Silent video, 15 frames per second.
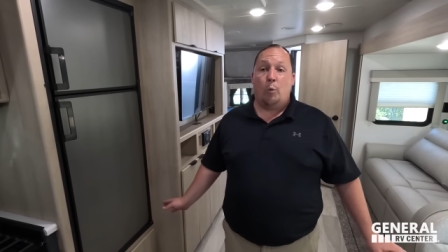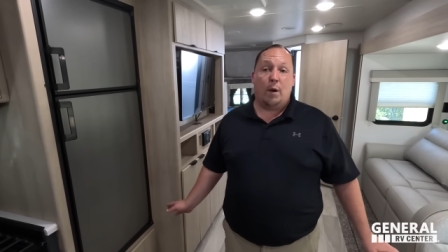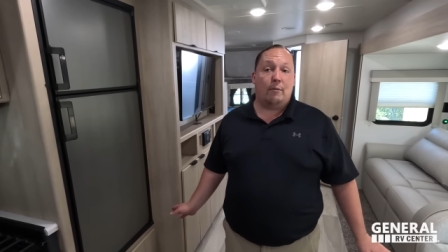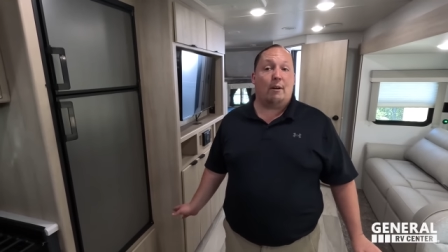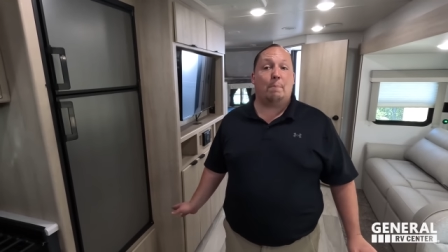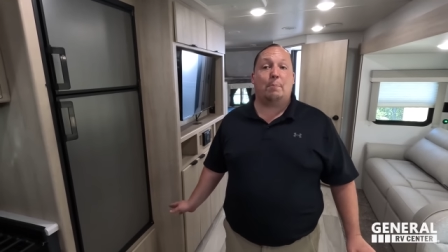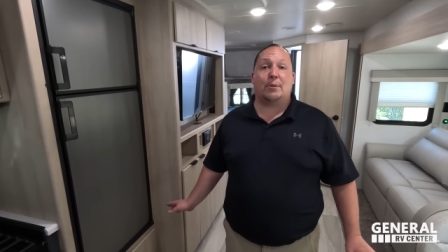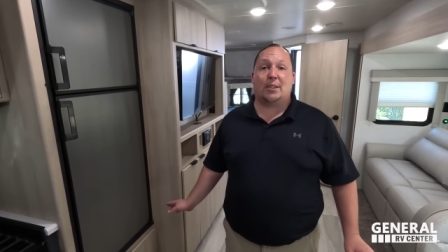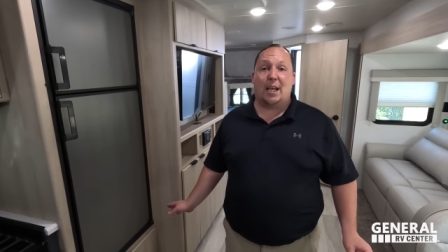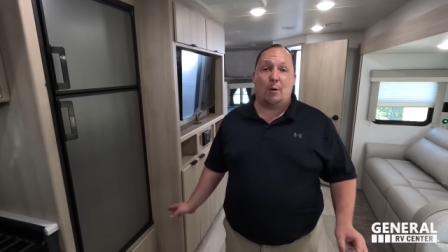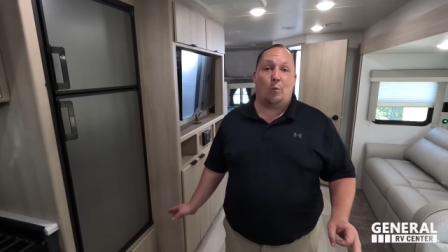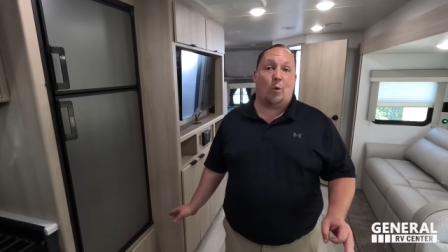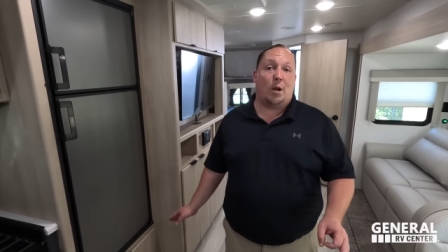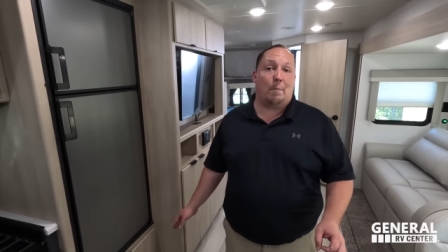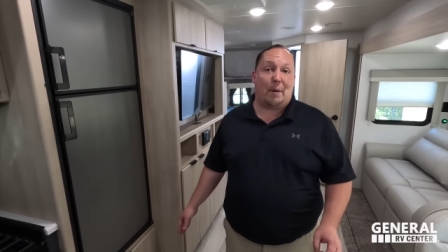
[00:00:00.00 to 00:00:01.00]
we
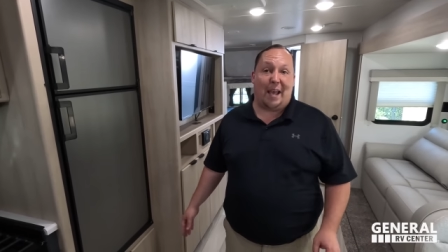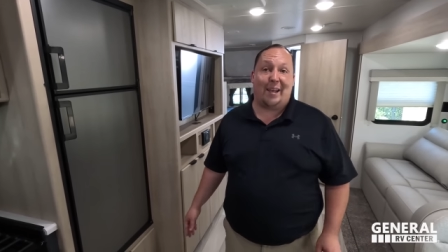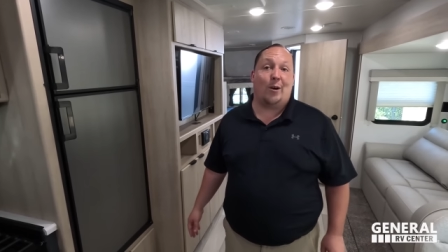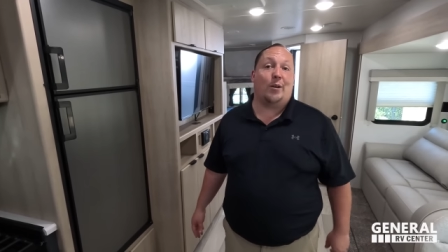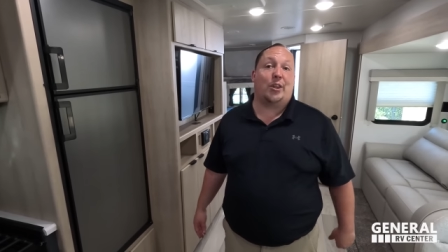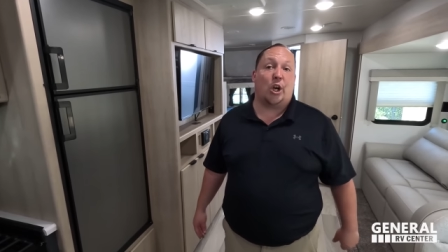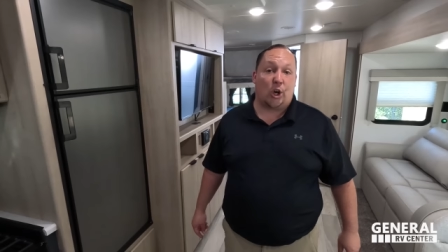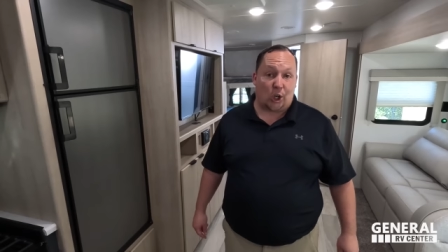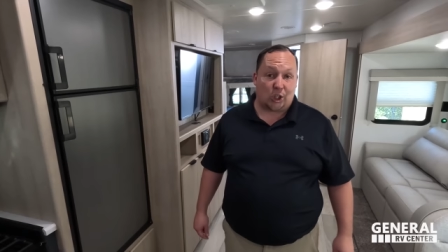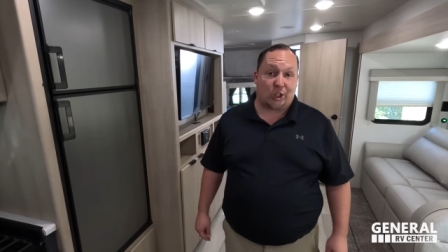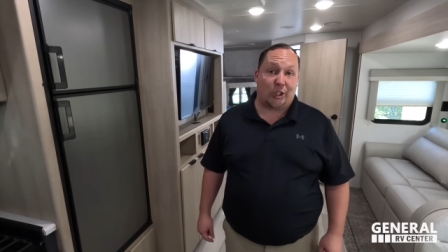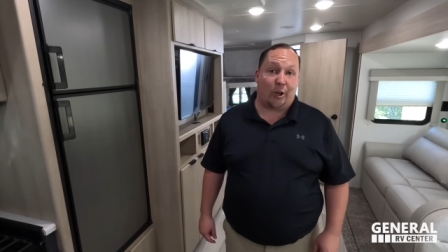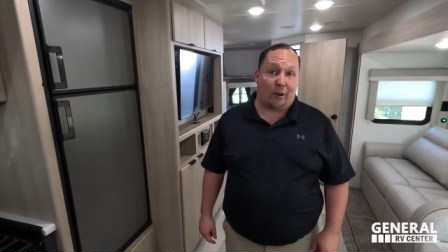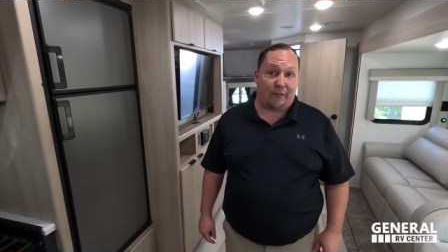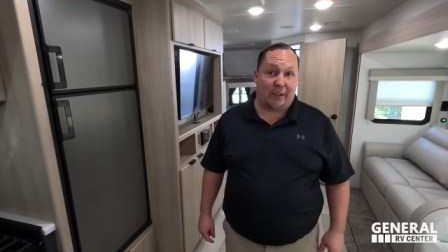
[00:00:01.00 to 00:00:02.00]
represent Winnebago at the
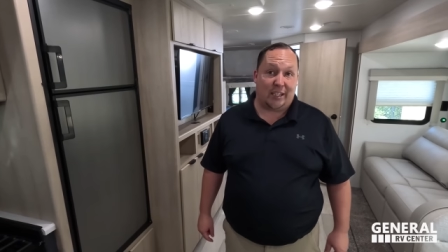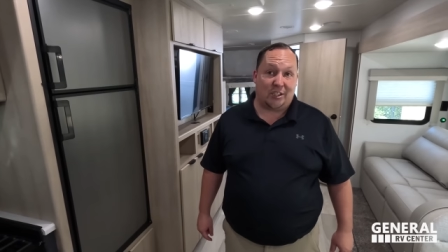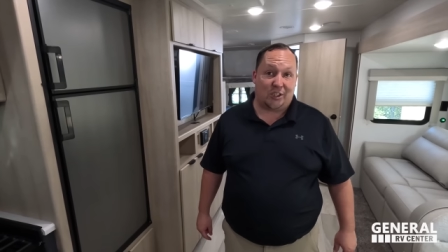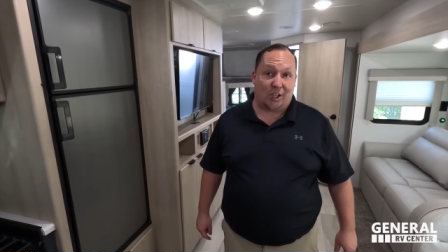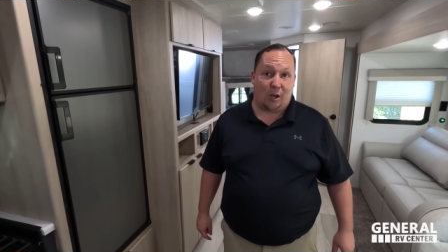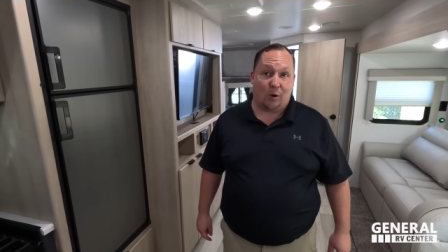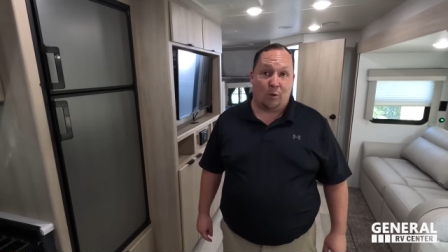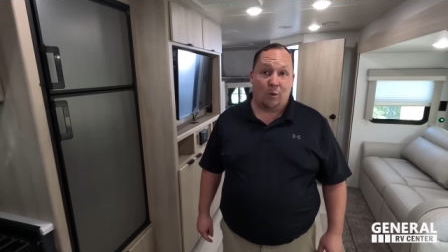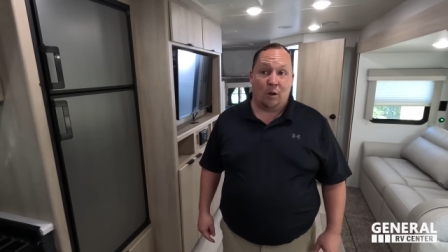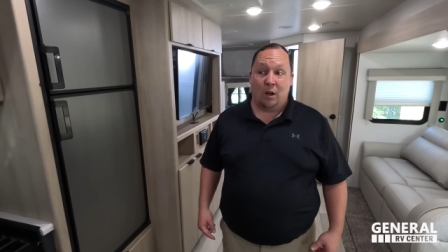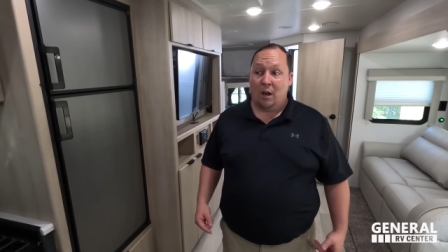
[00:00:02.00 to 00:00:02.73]
Hershey RV show.